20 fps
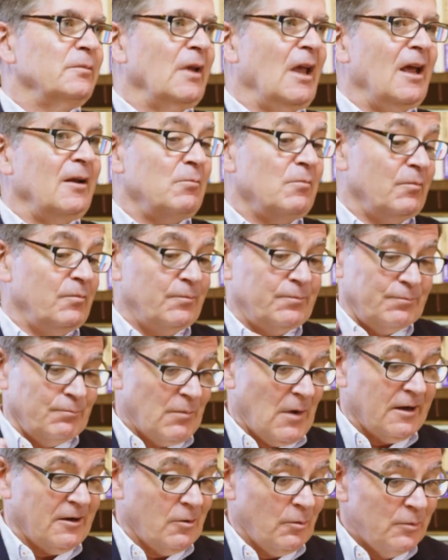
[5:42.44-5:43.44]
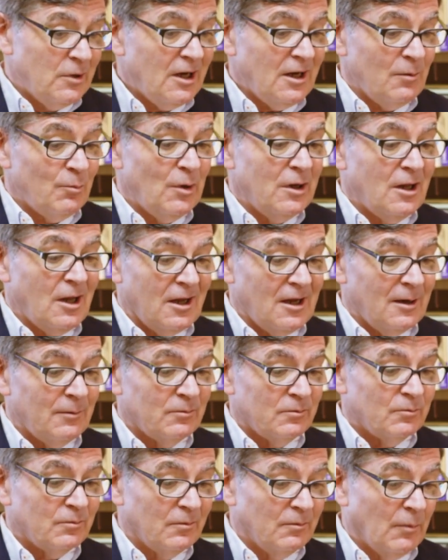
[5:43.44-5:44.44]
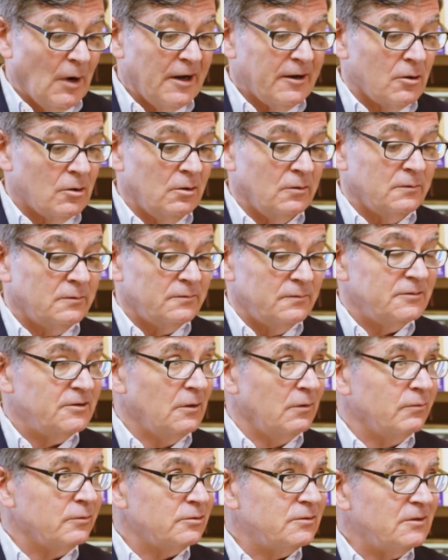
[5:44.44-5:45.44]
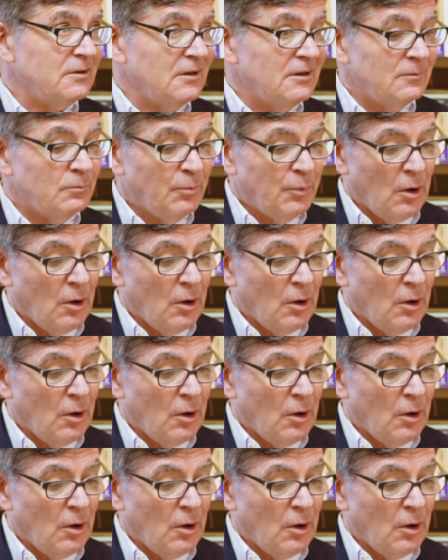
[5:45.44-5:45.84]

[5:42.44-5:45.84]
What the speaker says: And my committee became Michael Silverstein,